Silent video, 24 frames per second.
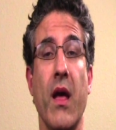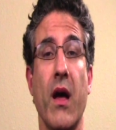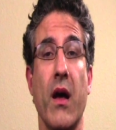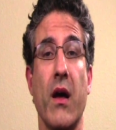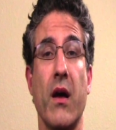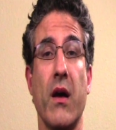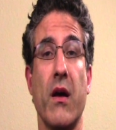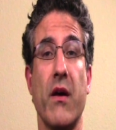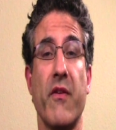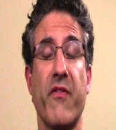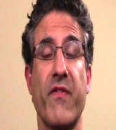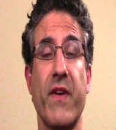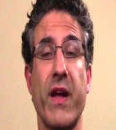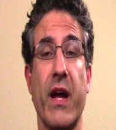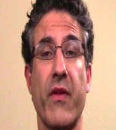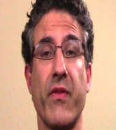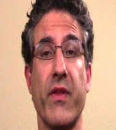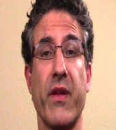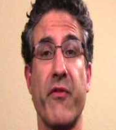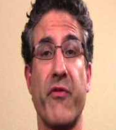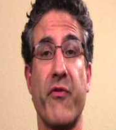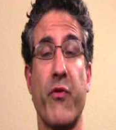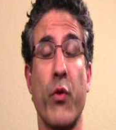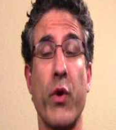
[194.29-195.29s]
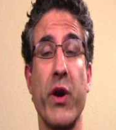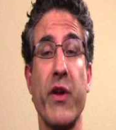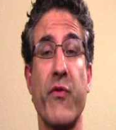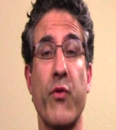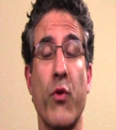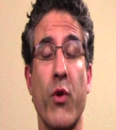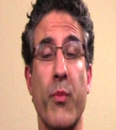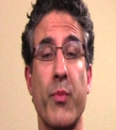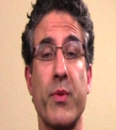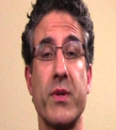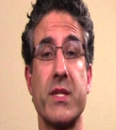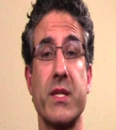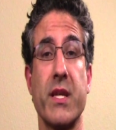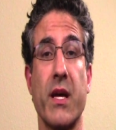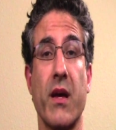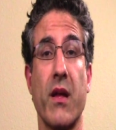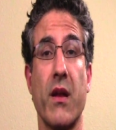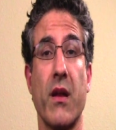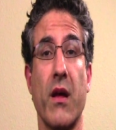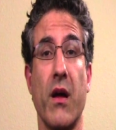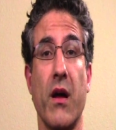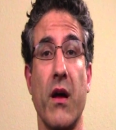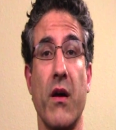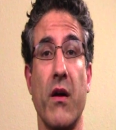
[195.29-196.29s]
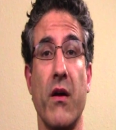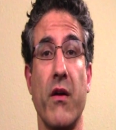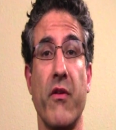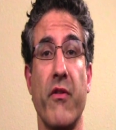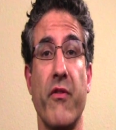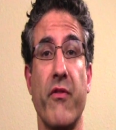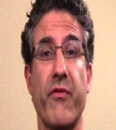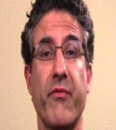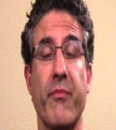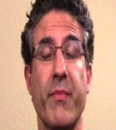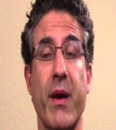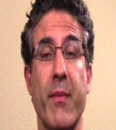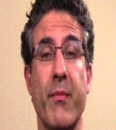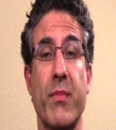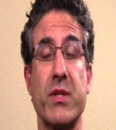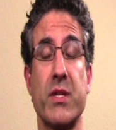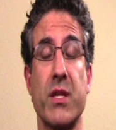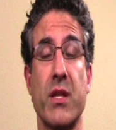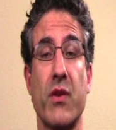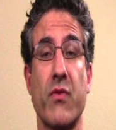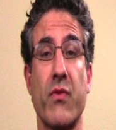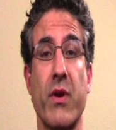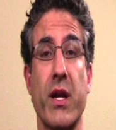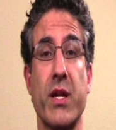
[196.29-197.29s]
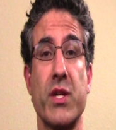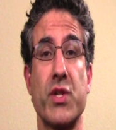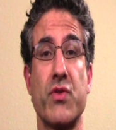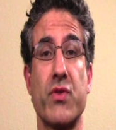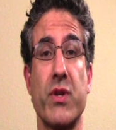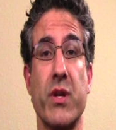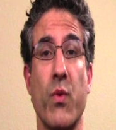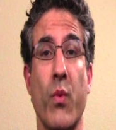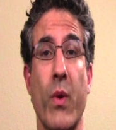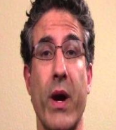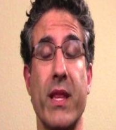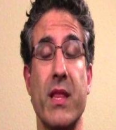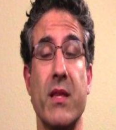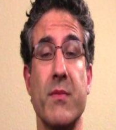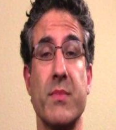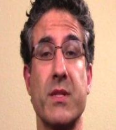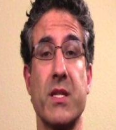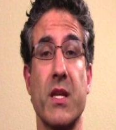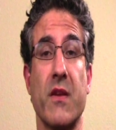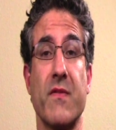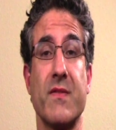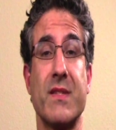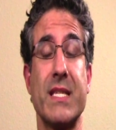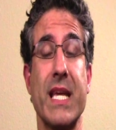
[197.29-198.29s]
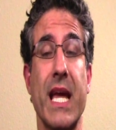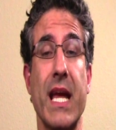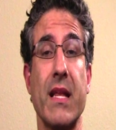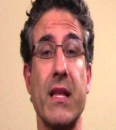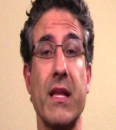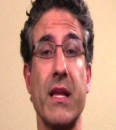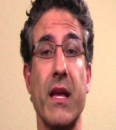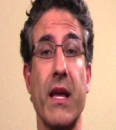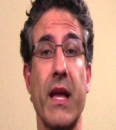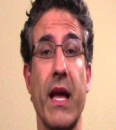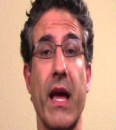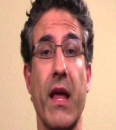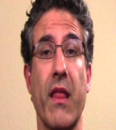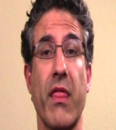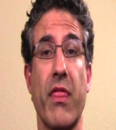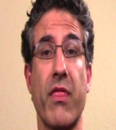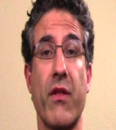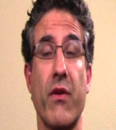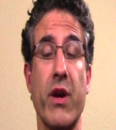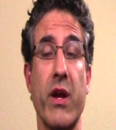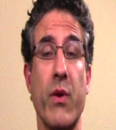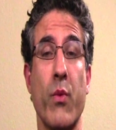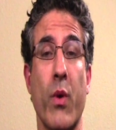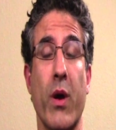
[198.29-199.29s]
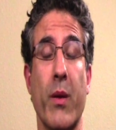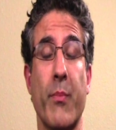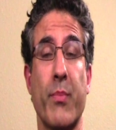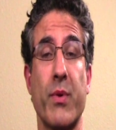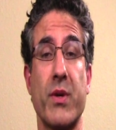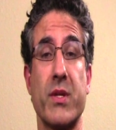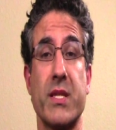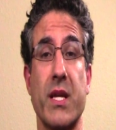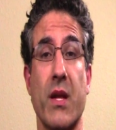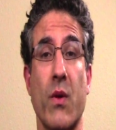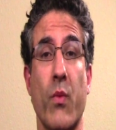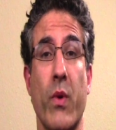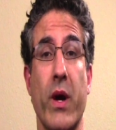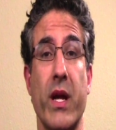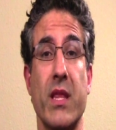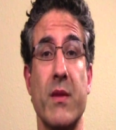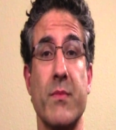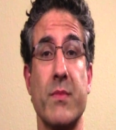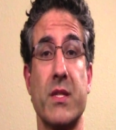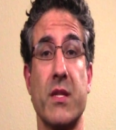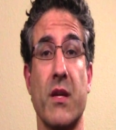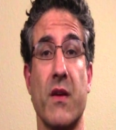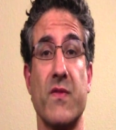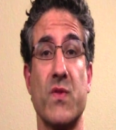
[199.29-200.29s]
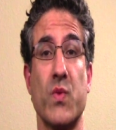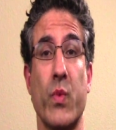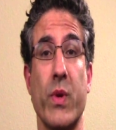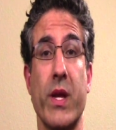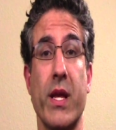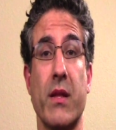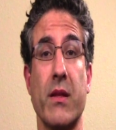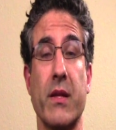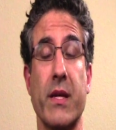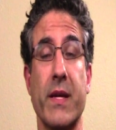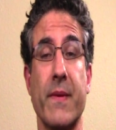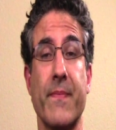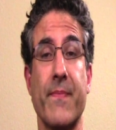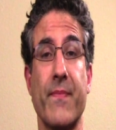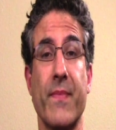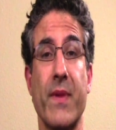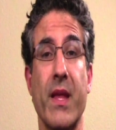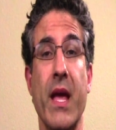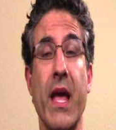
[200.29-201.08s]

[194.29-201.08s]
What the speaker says: found that 44% of members in the registry weighed themselves daily and 31% weighed themselves weekly.